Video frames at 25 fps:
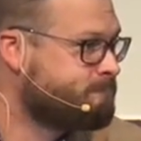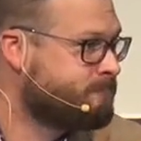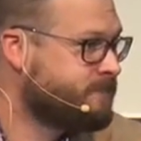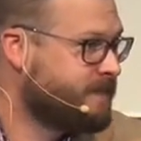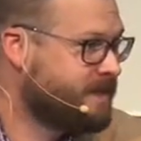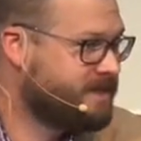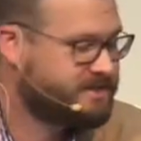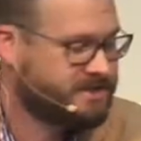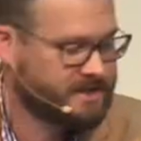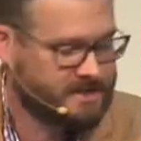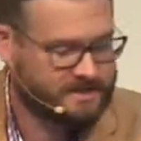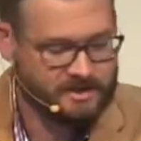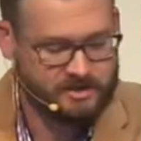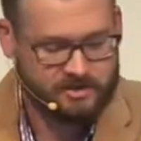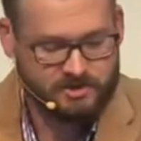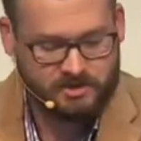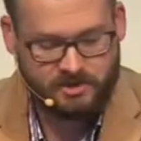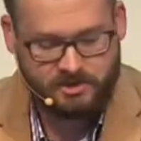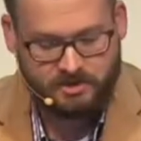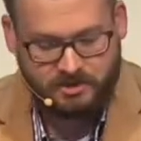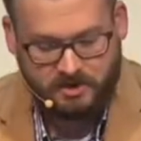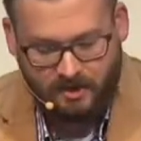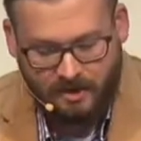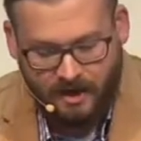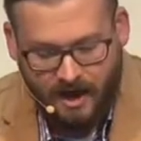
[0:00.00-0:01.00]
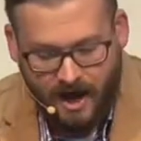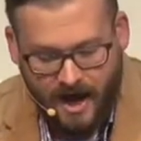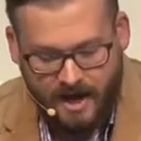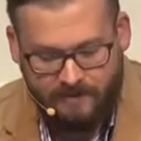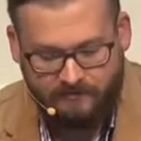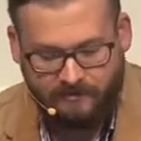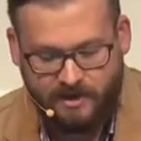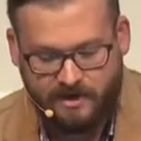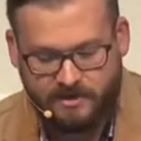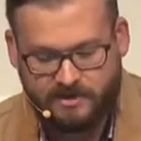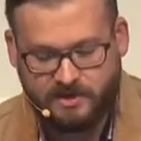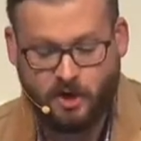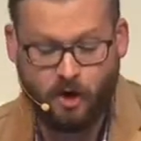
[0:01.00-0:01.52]
This isn't just the life
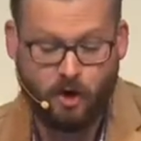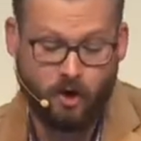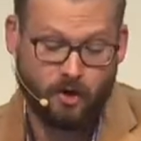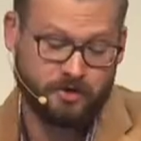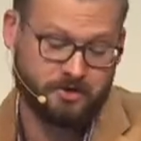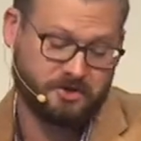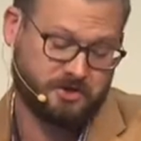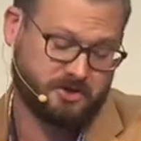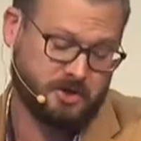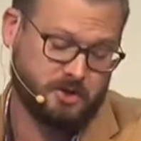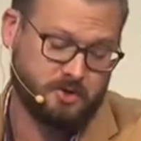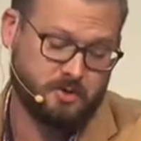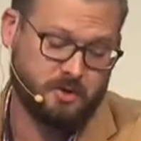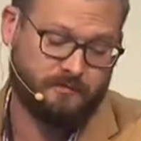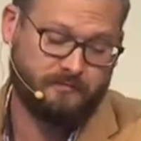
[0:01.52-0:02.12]
He's called us to.